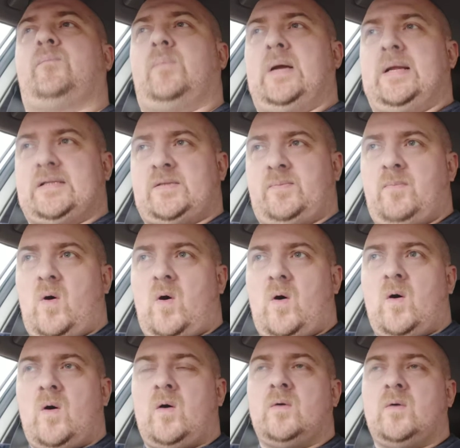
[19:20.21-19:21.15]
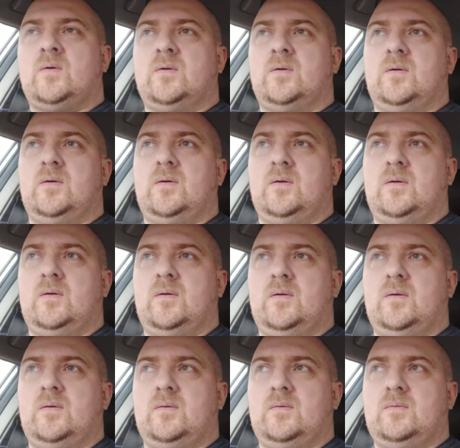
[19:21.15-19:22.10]
It's more
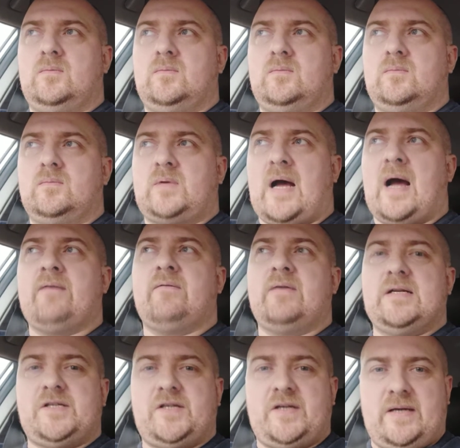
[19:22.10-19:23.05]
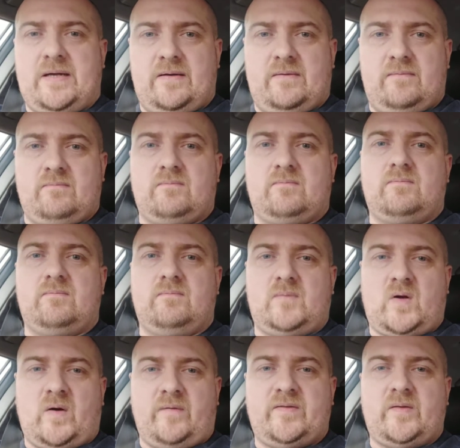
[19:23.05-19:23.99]
Guy Ritchie in
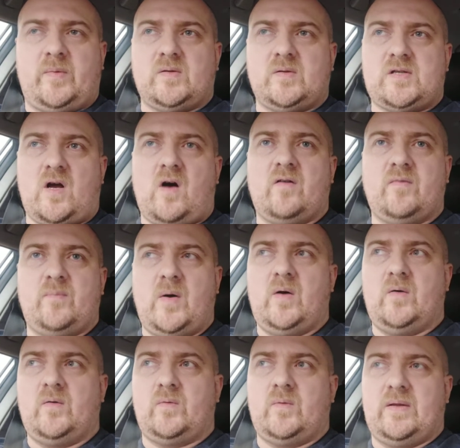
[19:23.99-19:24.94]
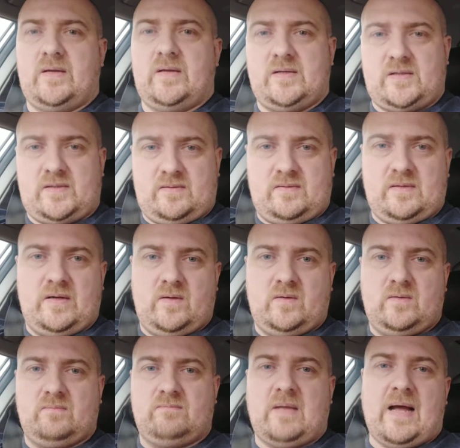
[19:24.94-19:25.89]
comfortable tough mode with his
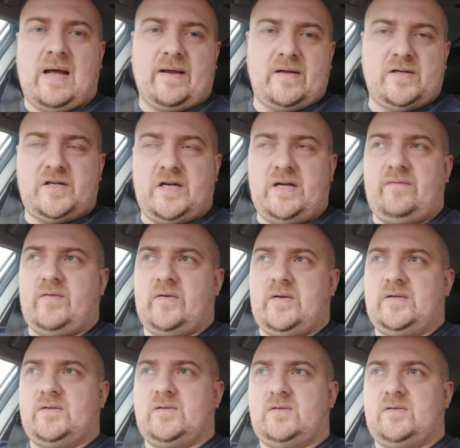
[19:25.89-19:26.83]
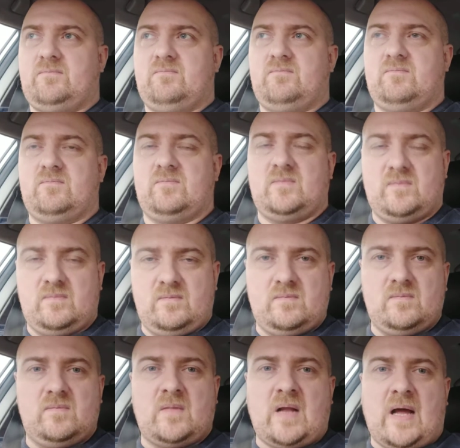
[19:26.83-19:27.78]
little handkerchief and his
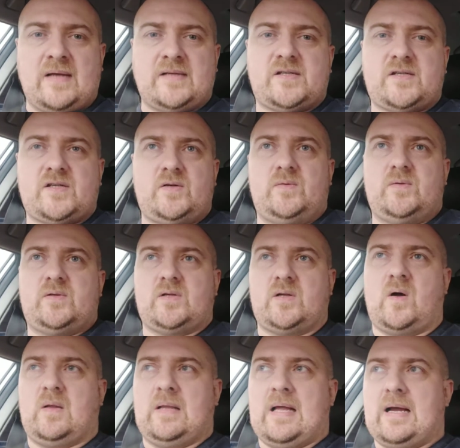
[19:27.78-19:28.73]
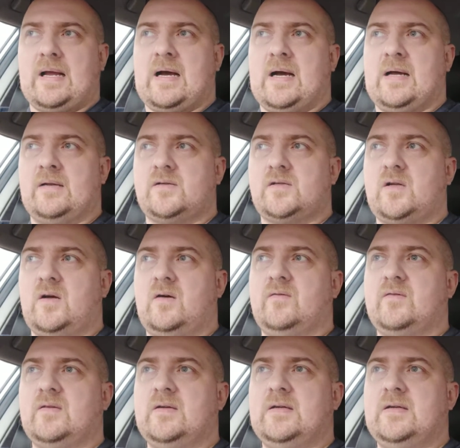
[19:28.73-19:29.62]
nice suits and all that kind of stuff.